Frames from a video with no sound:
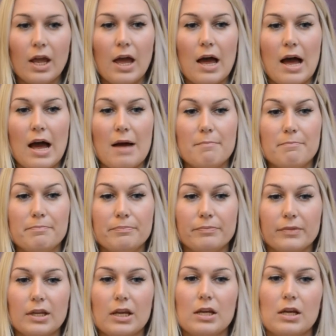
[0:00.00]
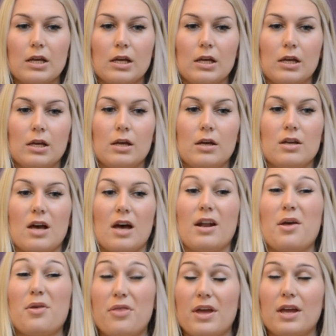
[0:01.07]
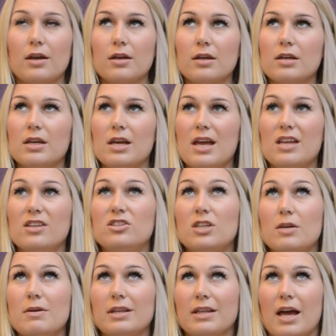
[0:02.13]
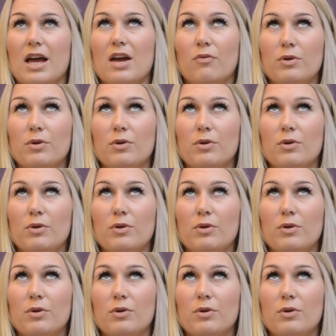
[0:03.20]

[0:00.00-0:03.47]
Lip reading: And I think in doing that,